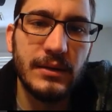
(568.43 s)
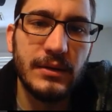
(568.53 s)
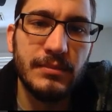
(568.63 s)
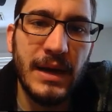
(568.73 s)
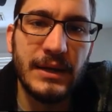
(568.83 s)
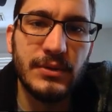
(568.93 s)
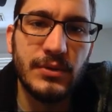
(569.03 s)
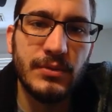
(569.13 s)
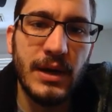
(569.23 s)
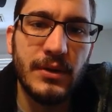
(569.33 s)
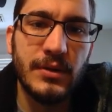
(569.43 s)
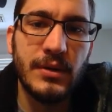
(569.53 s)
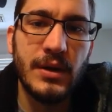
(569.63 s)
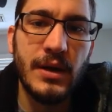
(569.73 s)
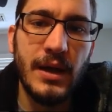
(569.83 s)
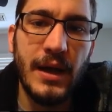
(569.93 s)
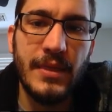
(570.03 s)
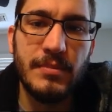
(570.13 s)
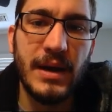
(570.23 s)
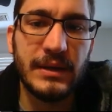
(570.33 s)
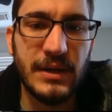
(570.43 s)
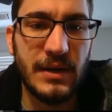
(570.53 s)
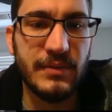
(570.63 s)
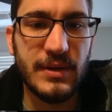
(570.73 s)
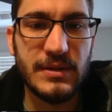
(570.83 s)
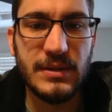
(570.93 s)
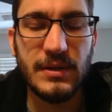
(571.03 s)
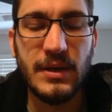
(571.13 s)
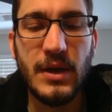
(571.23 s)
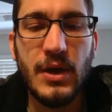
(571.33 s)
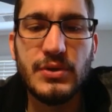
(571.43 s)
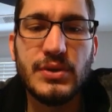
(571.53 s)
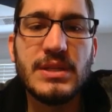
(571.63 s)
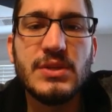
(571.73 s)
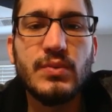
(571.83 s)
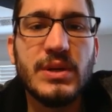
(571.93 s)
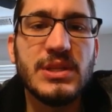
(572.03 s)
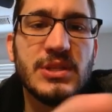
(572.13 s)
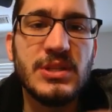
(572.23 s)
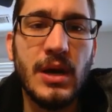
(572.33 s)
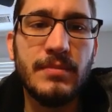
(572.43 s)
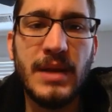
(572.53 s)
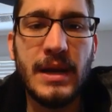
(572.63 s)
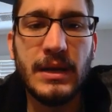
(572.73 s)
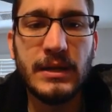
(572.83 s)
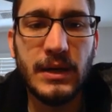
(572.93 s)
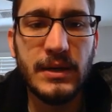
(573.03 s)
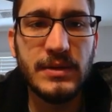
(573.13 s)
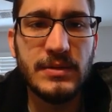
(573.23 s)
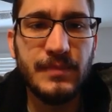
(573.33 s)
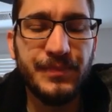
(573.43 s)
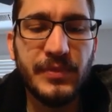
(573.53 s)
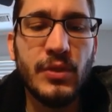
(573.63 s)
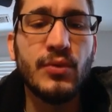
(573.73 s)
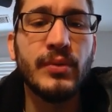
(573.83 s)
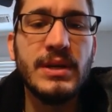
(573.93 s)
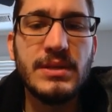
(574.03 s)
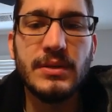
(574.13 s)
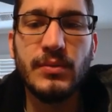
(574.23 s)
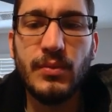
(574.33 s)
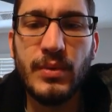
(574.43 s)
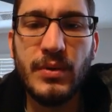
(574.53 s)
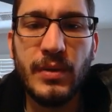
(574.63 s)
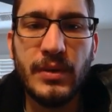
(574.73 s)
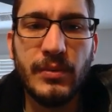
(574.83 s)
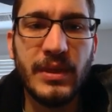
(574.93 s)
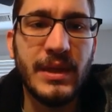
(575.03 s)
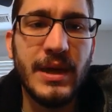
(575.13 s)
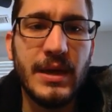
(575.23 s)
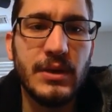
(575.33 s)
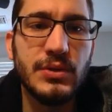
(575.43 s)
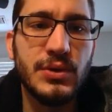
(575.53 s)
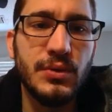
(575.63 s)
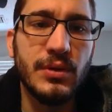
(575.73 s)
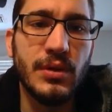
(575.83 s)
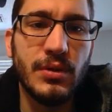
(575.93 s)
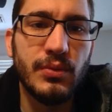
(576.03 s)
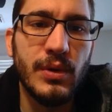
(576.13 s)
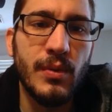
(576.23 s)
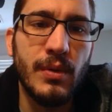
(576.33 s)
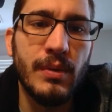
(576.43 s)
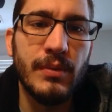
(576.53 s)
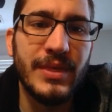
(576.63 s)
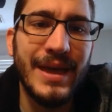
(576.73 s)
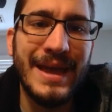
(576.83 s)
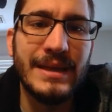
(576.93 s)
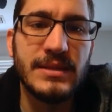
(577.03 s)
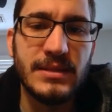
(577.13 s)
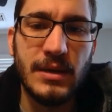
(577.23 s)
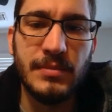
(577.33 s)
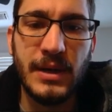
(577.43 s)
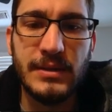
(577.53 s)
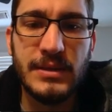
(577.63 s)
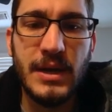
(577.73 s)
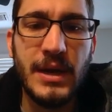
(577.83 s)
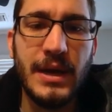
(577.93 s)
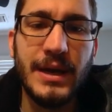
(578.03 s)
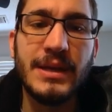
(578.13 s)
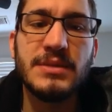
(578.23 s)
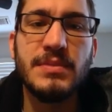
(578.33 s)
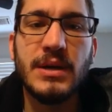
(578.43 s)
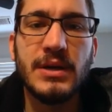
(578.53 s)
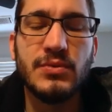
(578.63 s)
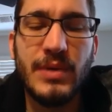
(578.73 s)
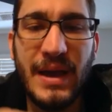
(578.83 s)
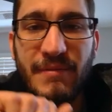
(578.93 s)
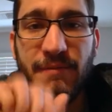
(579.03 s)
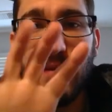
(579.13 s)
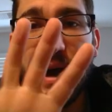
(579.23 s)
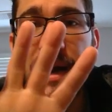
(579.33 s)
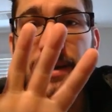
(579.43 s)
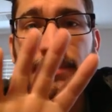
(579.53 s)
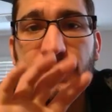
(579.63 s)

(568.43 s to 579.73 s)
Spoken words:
back to the router, and then back to FAC. So this is what subnetting does. And the reason we went with a 2 to the 3, we went with 8 subnets, is because we have 5